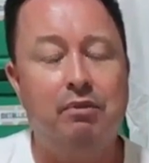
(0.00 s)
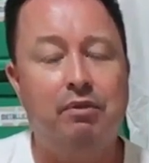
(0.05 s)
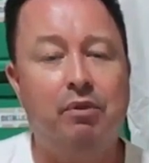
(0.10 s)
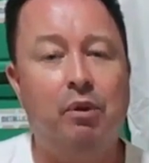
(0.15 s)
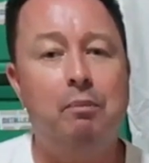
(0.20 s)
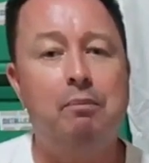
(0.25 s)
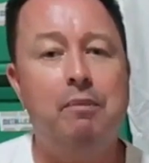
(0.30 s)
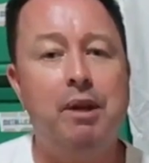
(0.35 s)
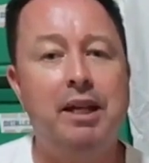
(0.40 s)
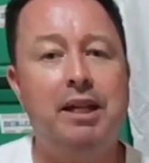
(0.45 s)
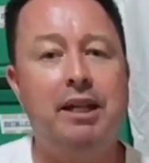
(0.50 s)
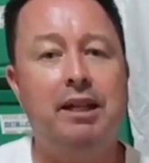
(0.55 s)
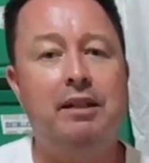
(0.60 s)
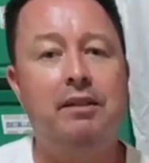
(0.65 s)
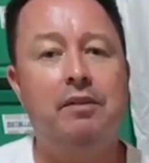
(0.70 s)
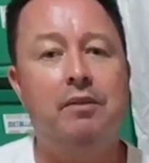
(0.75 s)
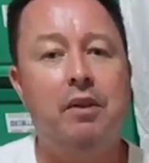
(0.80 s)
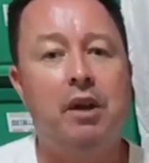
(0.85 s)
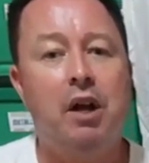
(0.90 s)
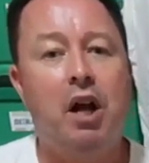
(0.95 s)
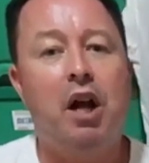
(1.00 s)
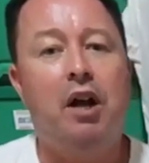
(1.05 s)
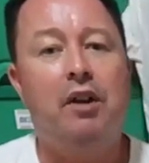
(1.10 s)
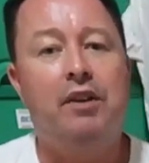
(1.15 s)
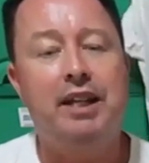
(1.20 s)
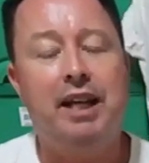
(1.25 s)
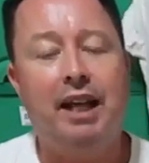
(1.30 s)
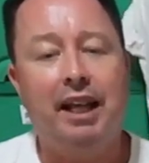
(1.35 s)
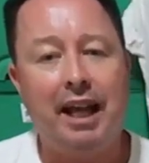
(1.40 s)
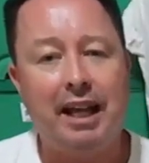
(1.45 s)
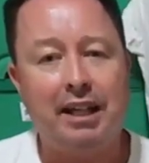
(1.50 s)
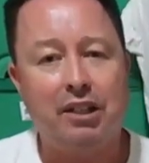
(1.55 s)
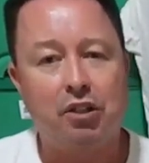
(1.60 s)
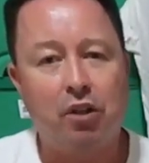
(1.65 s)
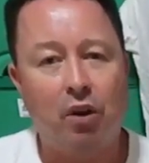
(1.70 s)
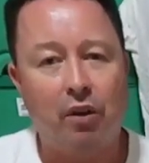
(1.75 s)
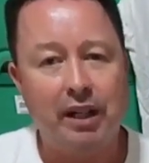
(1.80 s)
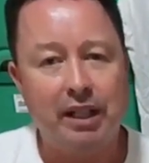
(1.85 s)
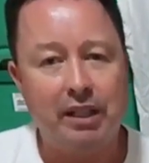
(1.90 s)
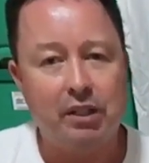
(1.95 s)
time, for me, the
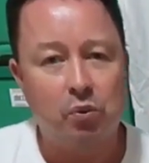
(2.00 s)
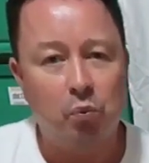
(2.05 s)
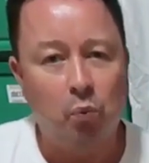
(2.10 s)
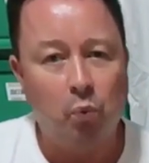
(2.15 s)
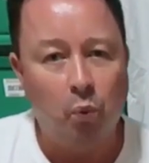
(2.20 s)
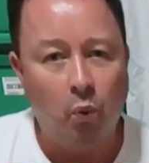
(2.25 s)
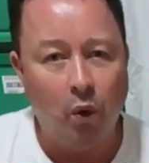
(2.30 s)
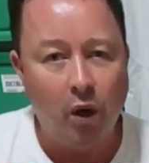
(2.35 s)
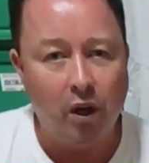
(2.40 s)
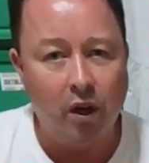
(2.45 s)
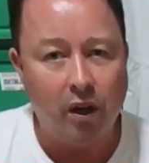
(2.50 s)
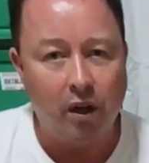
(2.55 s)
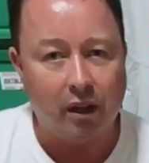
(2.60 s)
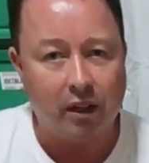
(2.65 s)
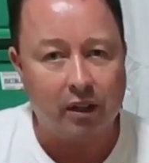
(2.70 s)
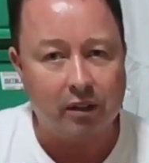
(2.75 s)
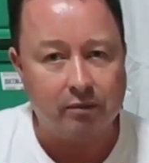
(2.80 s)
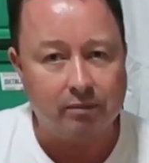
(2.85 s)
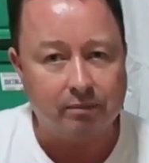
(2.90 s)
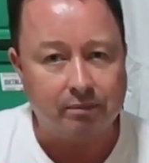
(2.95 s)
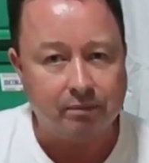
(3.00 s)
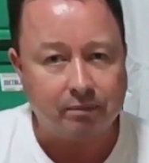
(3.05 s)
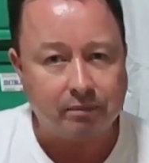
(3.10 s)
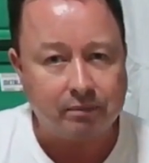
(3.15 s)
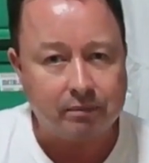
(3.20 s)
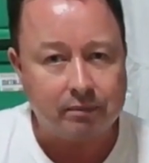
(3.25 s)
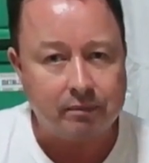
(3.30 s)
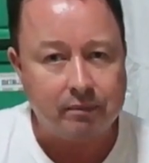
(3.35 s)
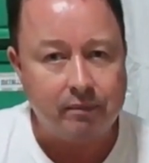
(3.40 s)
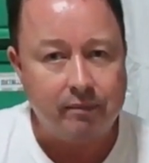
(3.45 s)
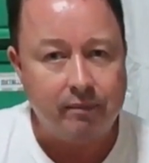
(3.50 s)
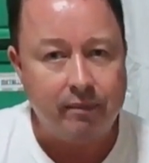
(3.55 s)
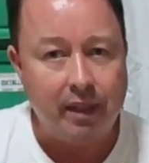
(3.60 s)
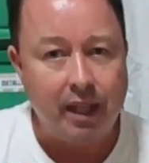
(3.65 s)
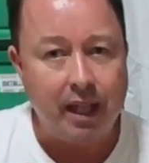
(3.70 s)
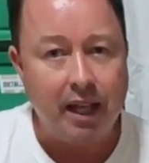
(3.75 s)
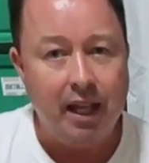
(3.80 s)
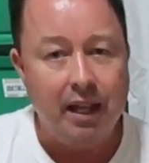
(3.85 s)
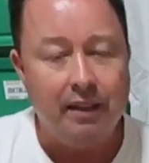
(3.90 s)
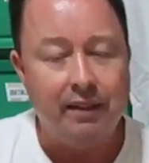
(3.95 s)
electronics work.
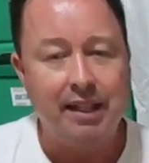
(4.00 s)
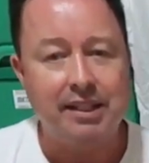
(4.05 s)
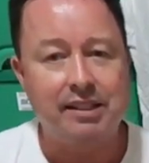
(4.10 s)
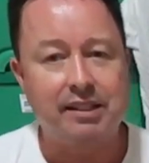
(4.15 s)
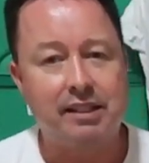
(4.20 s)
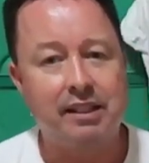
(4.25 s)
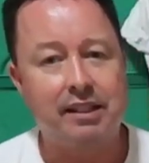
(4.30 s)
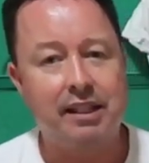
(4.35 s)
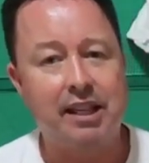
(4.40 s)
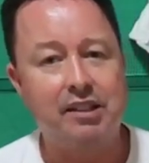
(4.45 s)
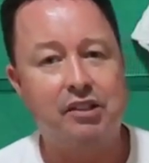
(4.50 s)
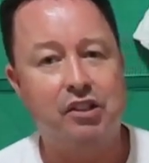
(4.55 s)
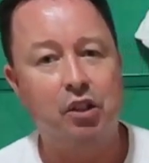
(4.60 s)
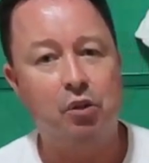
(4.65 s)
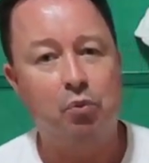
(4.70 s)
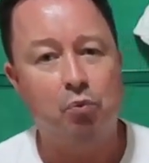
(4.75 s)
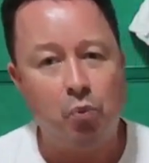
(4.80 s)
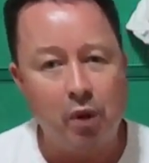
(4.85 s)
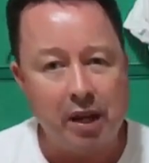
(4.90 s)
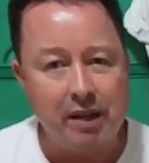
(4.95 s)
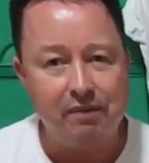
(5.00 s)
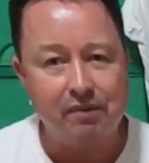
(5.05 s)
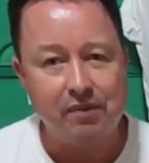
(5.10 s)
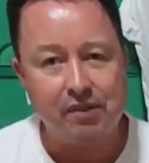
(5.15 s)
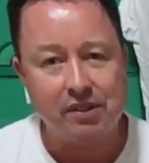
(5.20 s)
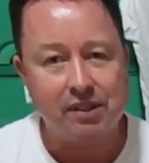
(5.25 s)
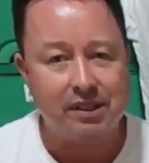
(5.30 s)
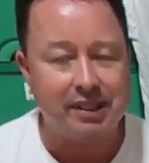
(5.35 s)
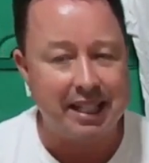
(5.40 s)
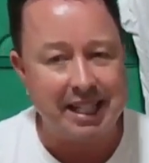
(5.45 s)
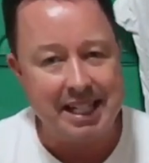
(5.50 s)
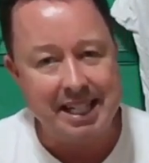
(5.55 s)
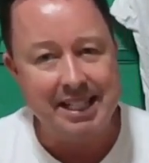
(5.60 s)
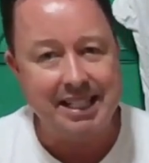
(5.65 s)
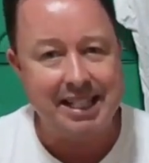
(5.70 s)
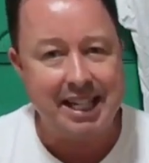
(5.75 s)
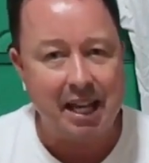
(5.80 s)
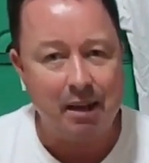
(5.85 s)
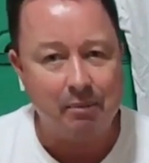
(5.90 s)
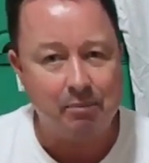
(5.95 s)
There's the riffs, the
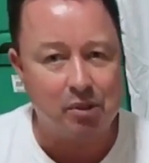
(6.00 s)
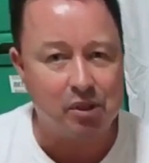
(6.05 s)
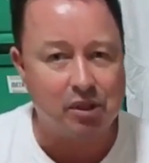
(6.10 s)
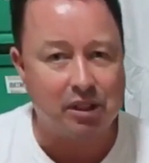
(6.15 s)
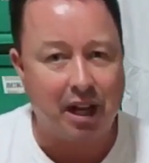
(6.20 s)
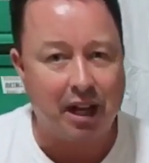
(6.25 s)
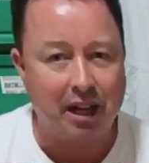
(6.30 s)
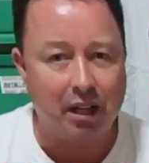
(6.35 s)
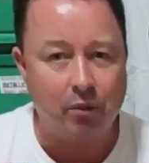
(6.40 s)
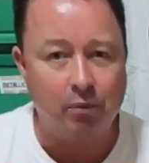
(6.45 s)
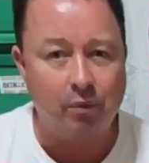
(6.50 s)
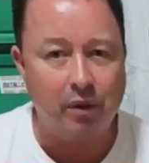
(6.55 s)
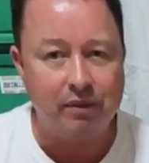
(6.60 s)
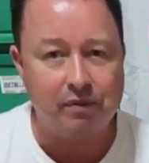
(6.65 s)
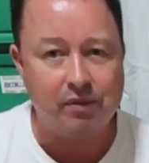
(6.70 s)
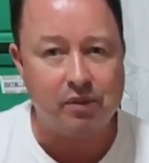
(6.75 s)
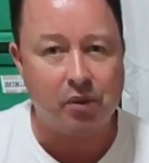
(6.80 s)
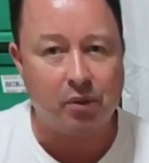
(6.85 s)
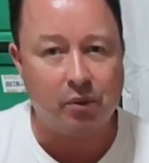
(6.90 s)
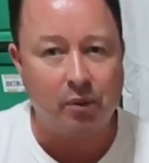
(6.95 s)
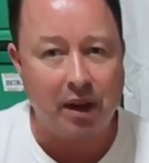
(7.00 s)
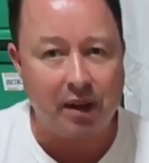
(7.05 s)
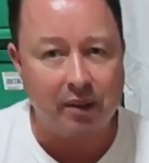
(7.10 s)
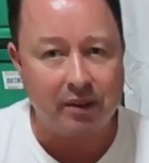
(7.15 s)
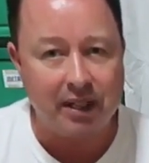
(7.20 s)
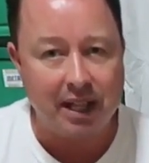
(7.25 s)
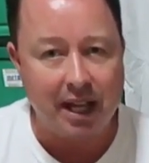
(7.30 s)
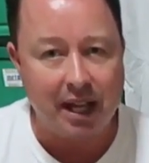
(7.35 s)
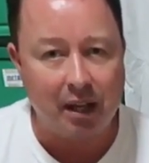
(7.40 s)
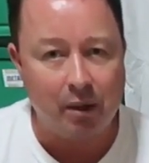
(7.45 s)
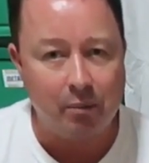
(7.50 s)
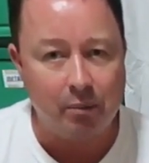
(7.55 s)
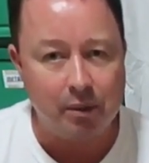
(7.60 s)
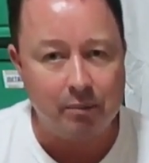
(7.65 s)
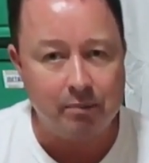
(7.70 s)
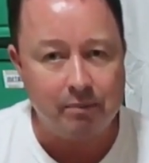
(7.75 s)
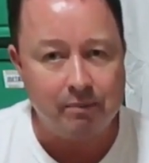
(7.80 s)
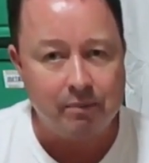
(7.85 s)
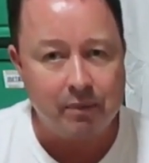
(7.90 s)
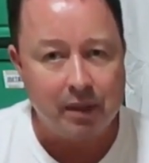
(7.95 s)
EDM style riffs throughout the
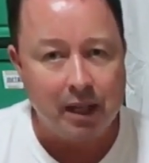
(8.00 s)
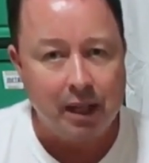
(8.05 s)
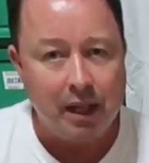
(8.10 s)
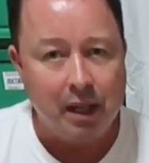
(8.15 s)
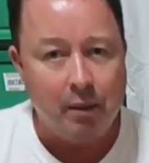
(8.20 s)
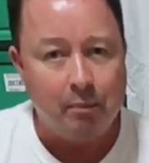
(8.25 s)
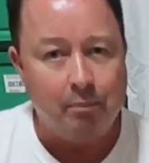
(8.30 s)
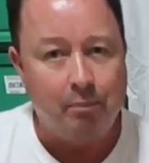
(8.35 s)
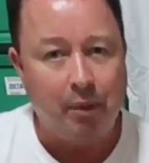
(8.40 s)
album,